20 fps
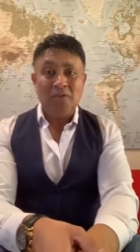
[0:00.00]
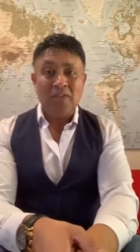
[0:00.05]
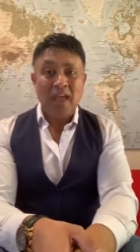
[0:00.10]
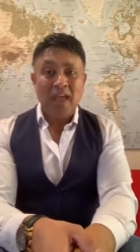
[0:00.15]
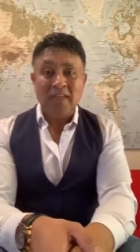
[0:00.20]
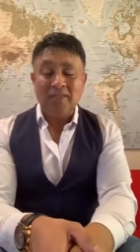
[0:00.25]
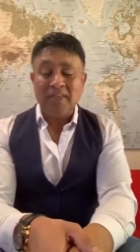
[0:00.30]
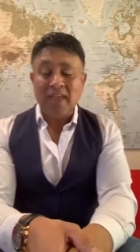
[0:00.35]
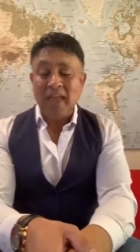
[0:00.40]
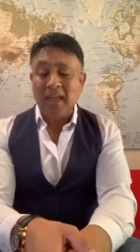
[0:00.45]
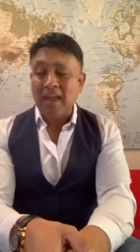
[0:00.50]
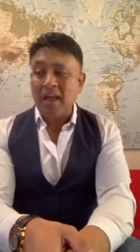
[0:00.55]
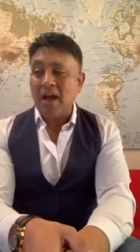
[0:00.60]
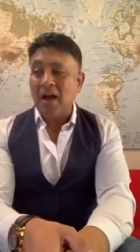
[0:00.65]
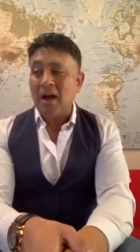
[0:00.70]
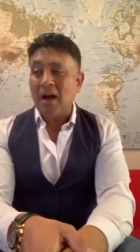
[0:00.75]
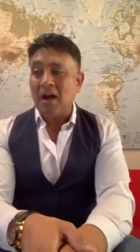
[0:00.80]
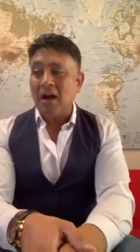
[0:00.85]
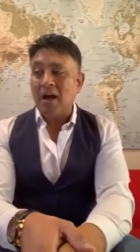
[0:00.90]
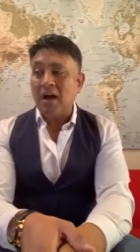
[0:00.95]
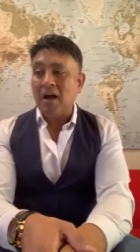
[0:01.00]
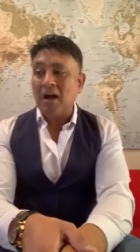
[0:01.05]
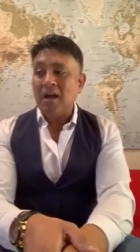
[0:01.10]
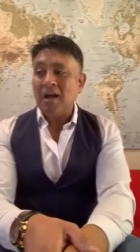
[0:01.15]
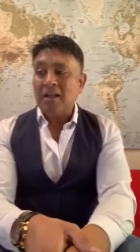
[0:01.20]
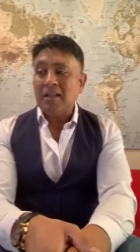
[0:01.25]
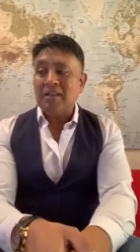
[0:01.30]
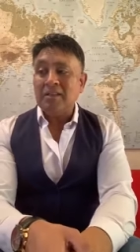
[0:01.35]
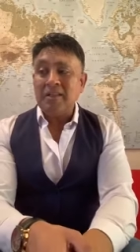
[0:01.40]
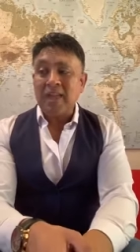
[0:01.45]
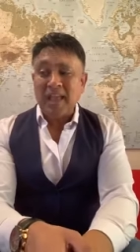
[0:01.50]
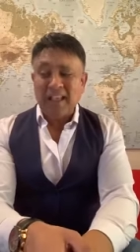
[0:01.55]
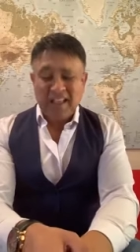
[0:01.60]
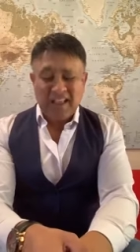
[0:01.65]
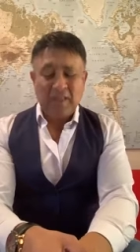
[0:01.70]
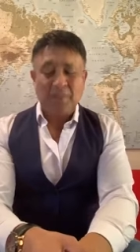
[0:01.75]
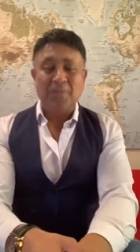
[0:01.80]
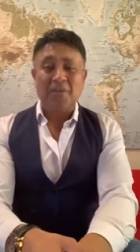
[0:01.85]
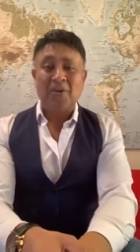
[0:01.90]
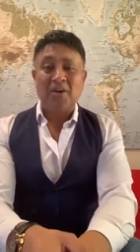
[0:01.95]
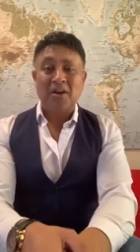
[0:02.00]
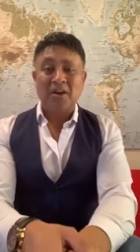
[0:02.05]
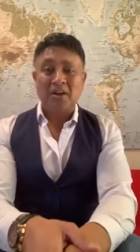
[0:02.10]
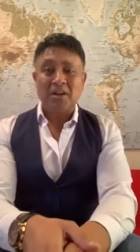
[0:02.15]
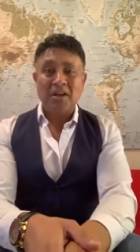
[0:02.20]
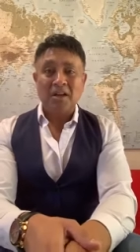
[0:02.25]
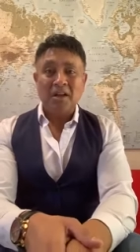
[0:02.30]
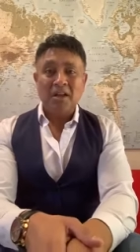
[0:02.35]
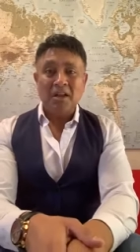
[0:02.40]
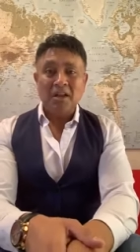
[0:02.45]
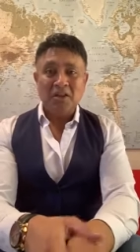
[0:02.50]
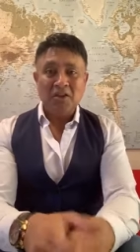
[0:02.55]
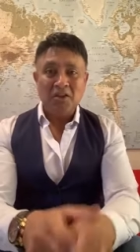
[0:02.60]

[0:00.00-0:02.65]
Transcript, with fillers: they they are desperate